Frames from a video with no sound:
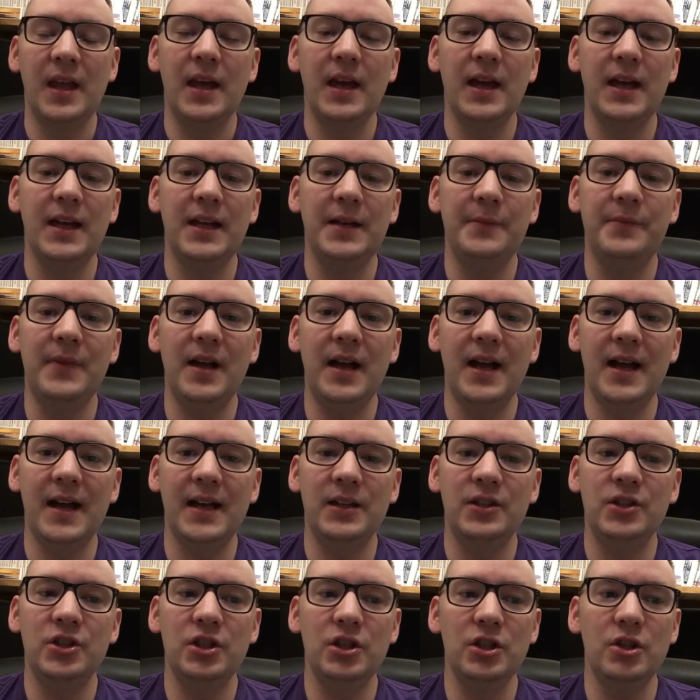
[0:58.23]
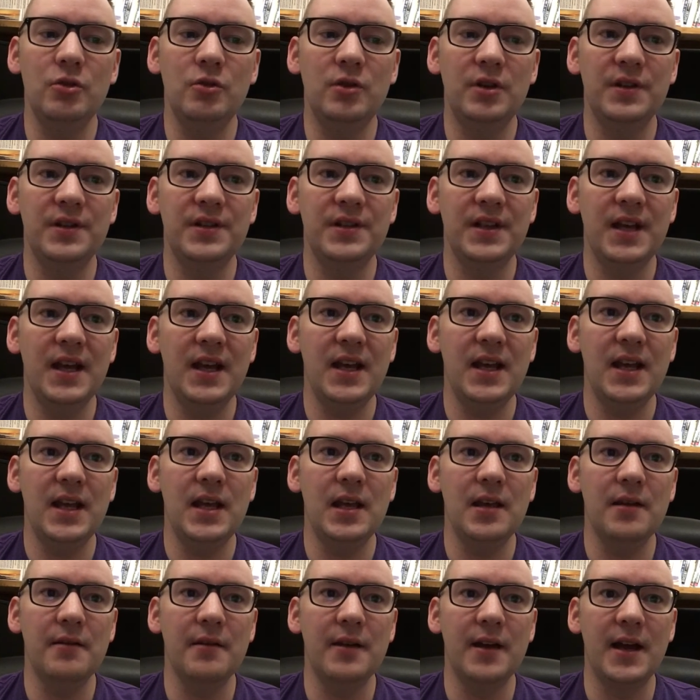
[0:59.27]
And you can
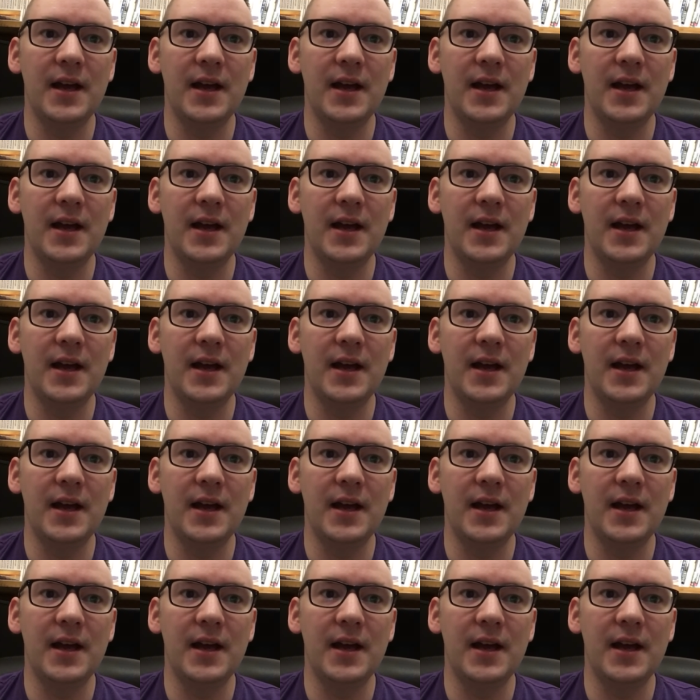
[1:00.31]
say